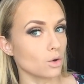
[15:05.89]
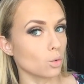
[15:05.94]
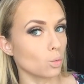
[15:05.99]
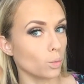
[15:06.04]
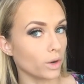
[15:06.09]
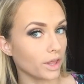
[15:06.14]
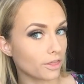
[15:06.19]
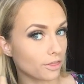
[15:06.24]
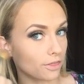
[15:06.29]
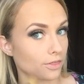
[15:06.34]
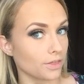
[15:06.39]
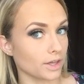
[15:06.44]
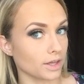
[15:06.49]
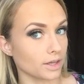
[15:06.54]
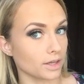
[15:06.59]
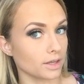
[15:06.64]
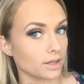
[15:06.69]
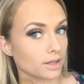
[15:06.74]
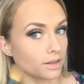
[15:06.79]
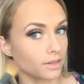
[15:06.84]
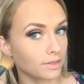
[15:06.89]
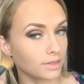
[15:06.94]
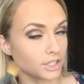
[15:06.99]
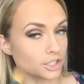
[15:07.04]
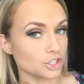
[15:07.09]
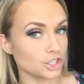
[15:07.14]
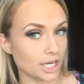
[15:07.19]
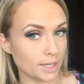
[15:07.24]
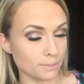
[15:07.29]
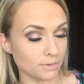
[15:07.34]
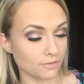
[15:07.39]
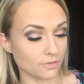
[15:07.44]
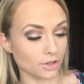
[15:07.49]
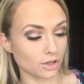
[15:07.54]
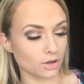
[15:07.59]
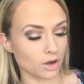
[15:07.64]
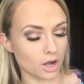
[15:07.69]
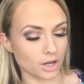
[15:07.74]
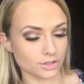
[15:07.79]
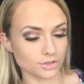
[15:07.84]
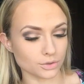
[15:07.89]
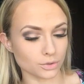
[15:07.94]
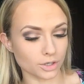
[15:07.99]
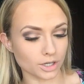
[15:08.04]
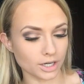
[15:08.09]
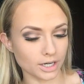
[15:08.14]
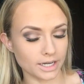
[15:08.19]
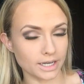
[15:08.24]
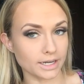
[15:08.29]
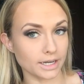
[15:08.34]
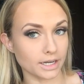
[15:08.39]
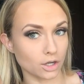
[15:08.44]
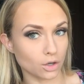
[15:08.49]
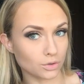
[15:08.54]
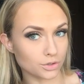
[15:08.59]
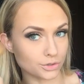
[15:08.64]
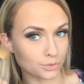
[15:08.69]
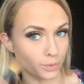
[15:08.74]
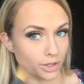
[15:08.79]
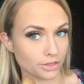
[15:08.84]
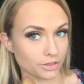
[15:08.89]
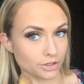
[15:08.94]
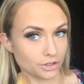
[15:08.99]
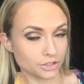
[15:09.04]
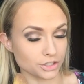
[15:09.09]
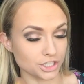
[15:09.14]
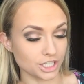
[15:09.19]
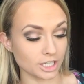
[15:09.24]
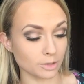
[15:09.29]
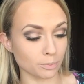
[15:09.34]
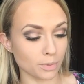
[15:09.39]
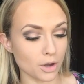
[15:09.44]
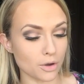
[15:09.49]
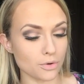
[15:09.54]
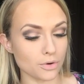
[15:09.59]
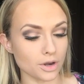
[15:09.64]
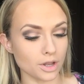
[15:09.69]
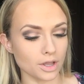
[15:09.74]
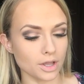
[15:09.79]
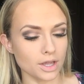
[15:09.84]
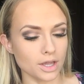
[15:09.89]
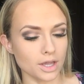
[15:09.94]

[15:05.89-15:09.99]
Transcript: with the shape of the contour, and it goes with your cheekbone.